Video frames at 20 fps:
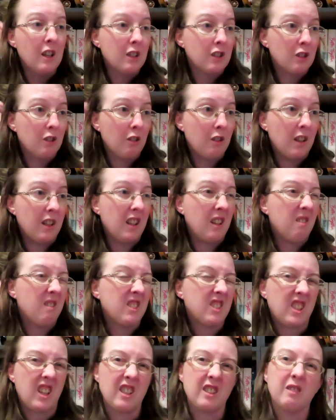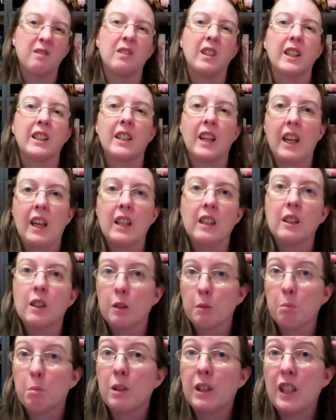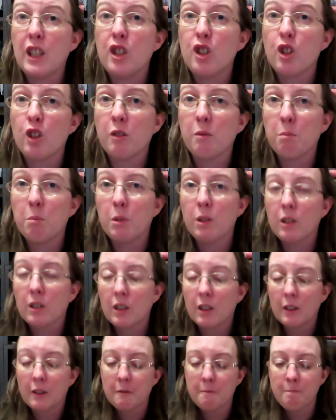So then it was kind of like a completion book.